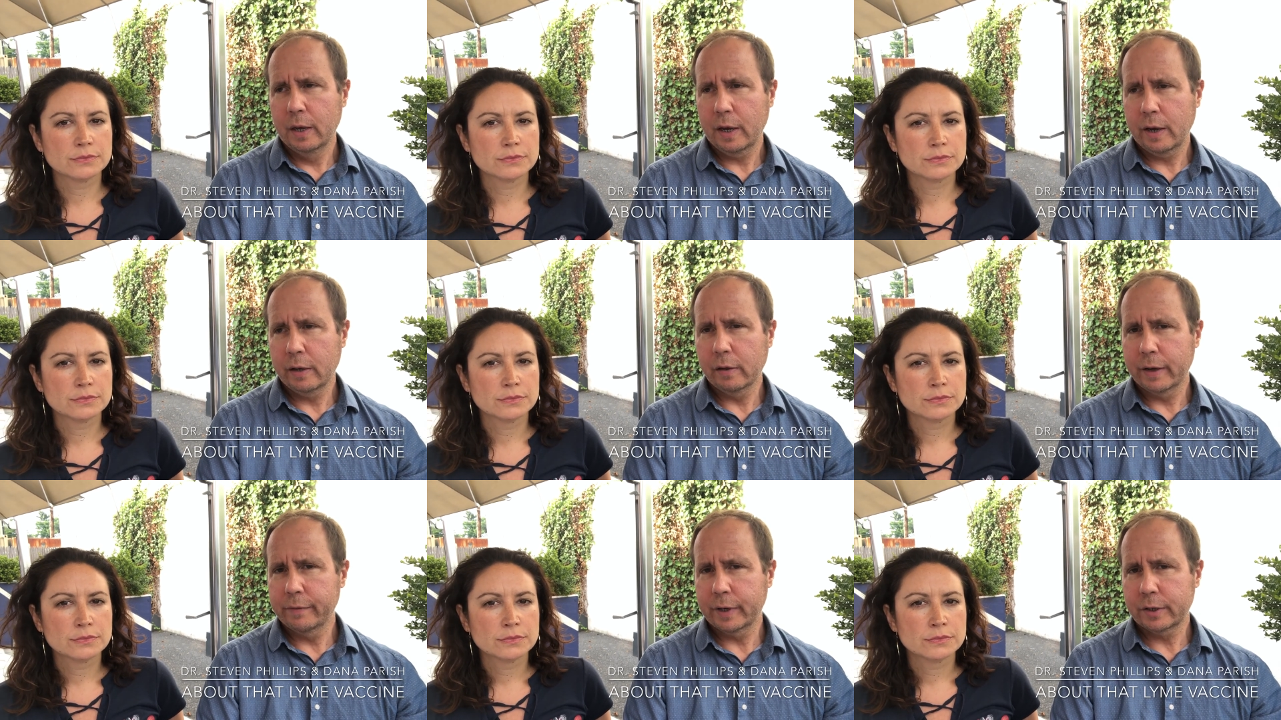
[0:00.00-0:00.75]
Speaker 1: a
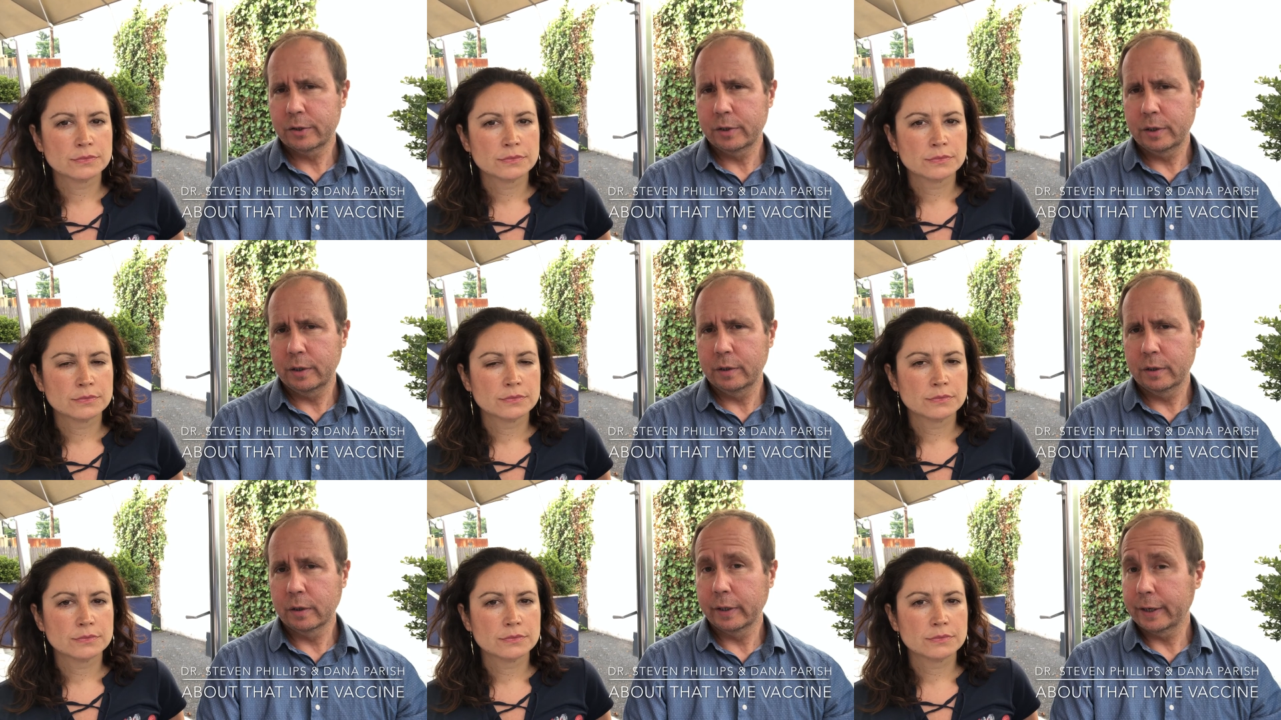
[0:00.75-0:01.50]
Lyme
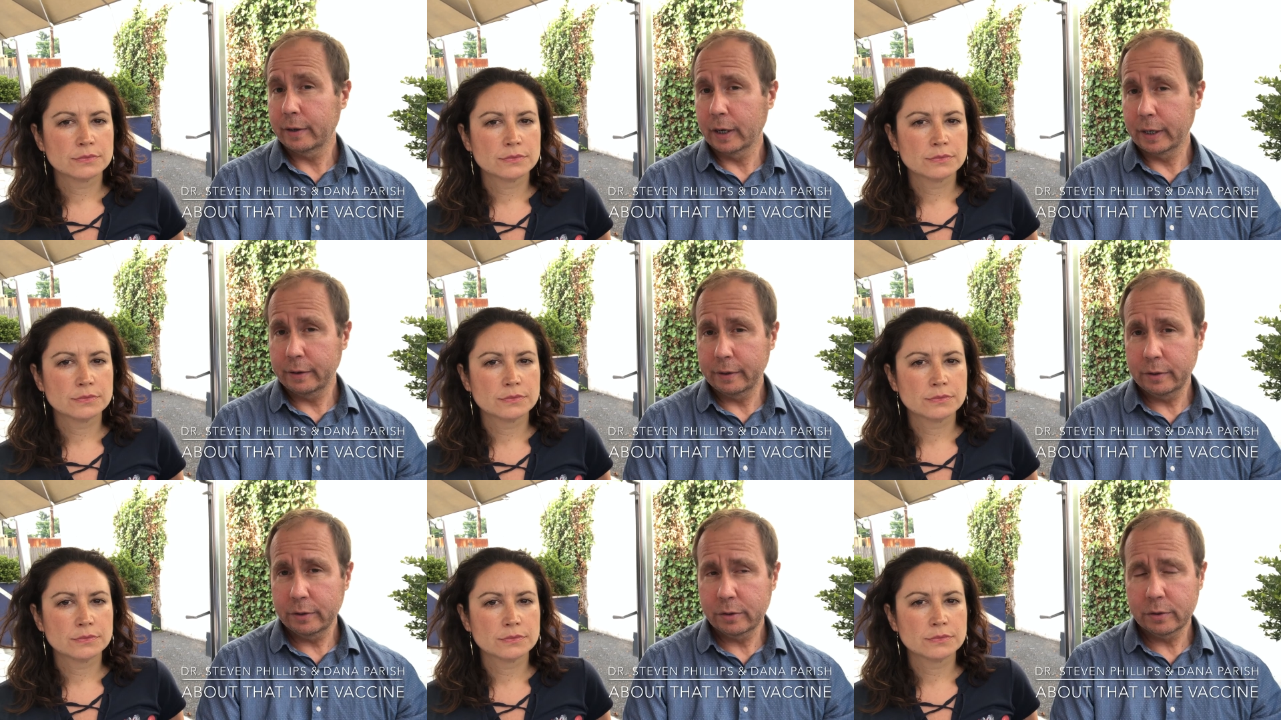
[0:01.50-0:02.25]
vaccine in the late
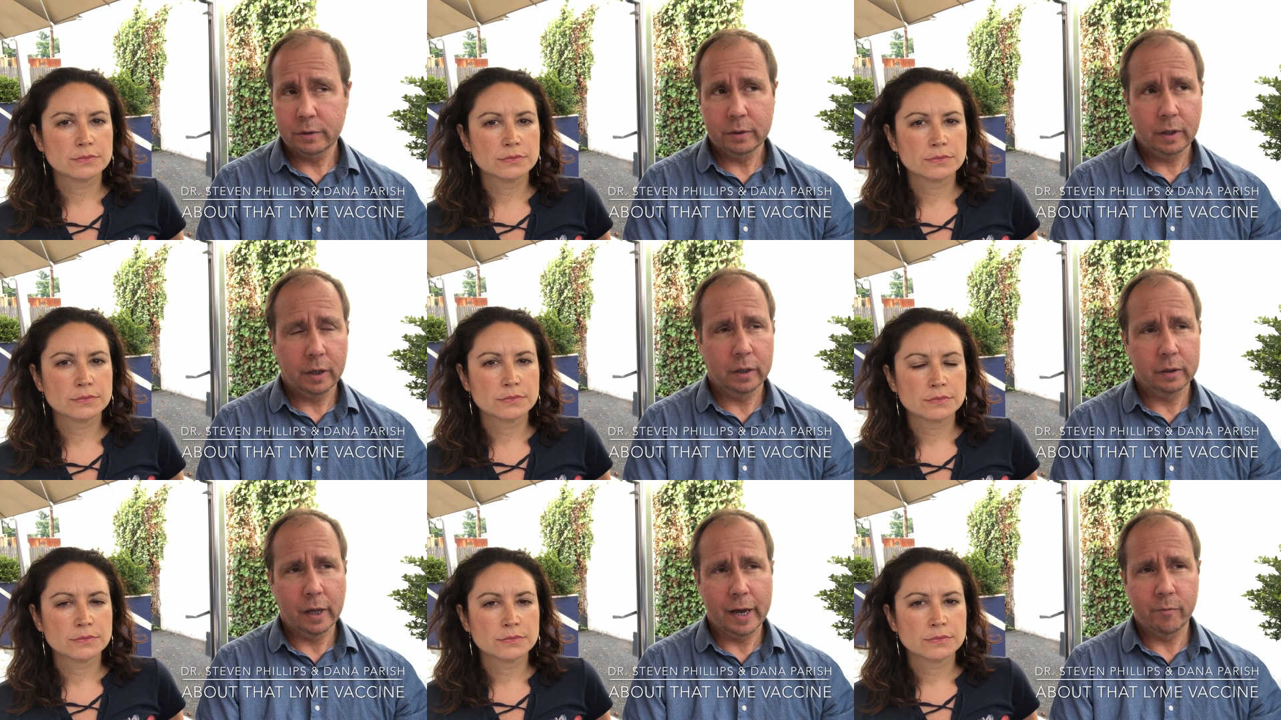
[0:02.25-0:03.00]
nineties,
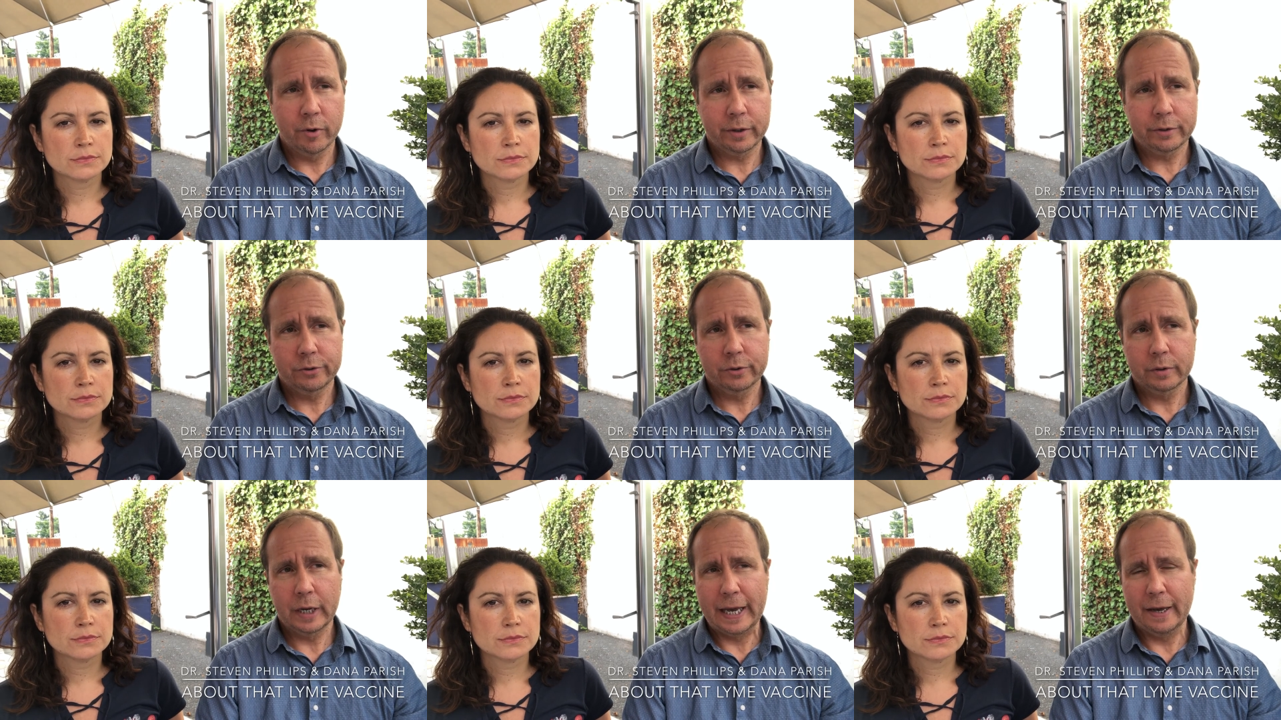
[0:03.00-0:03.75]
uh,
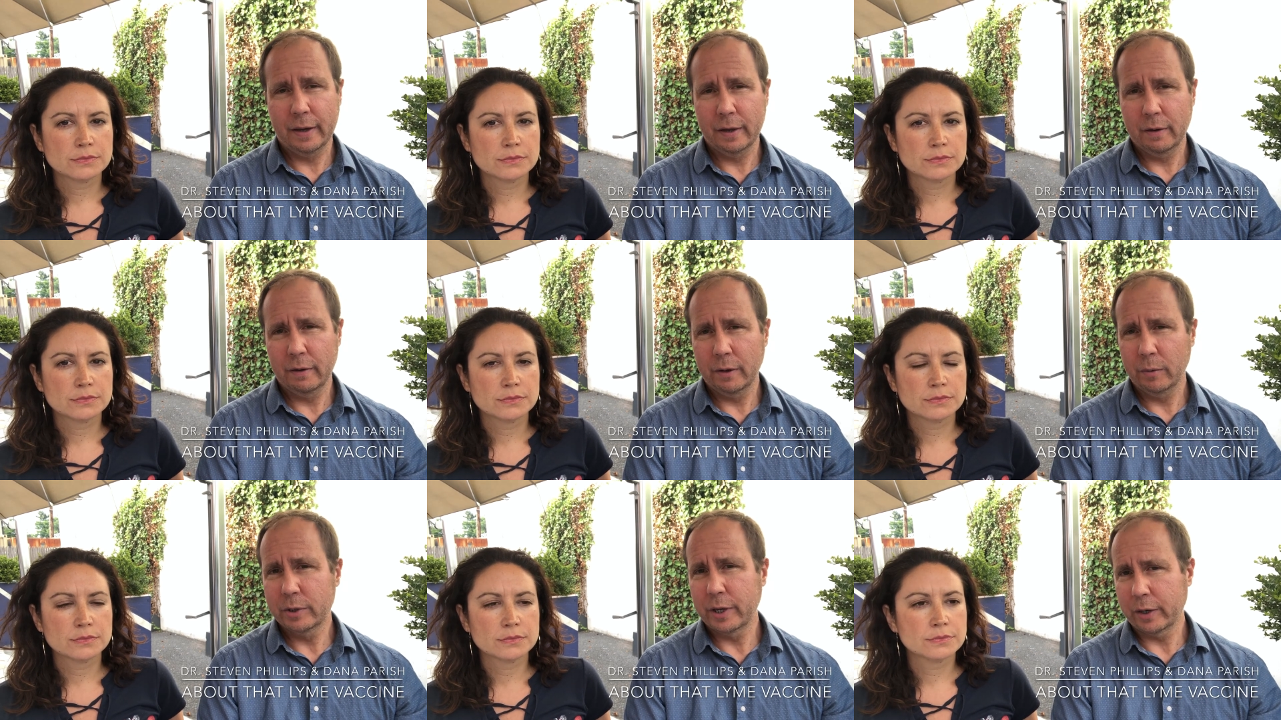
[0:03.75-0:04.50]
Lymerix, and
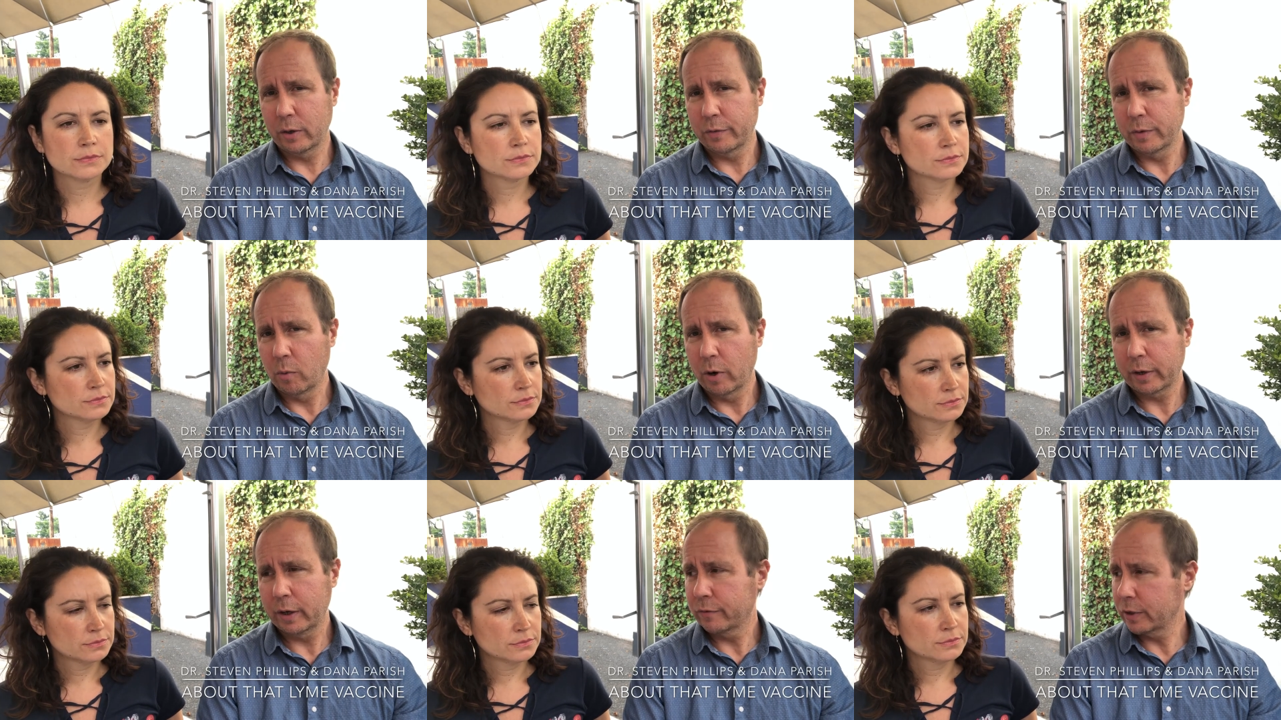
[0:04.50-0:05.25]
it was taken off the
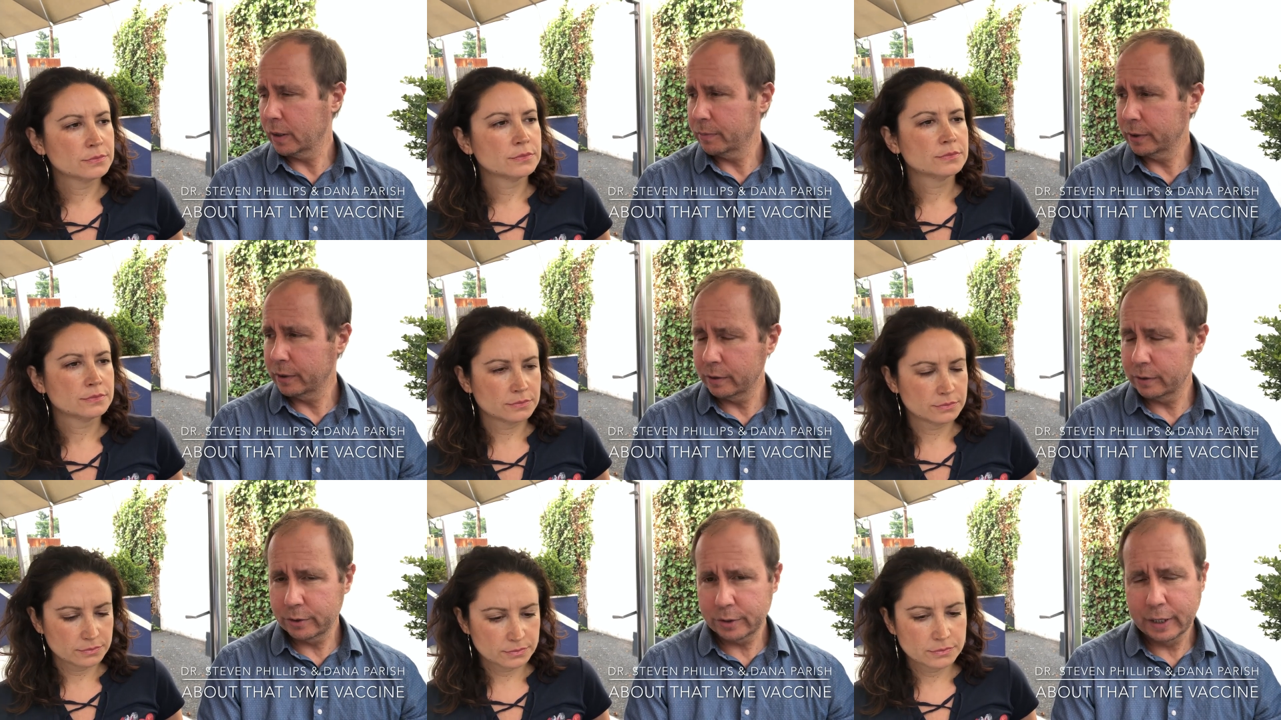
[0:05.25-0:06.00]
market after a couple of
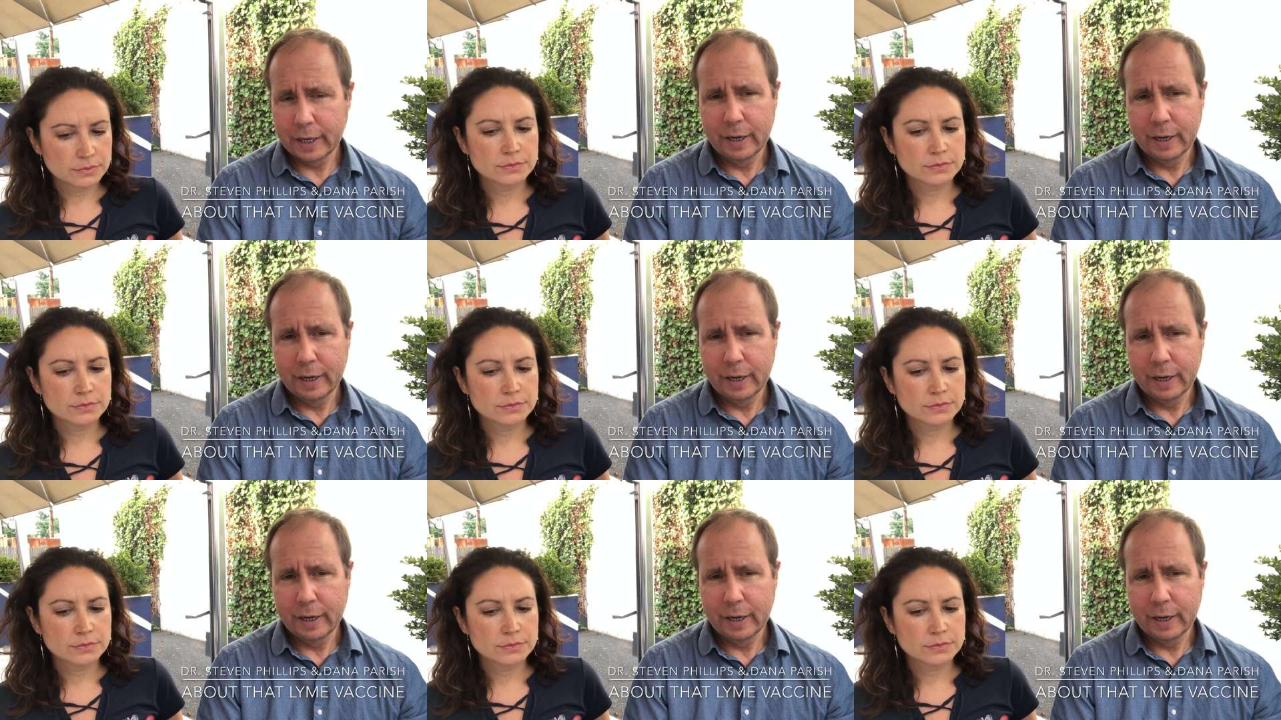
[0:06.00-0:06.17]
years.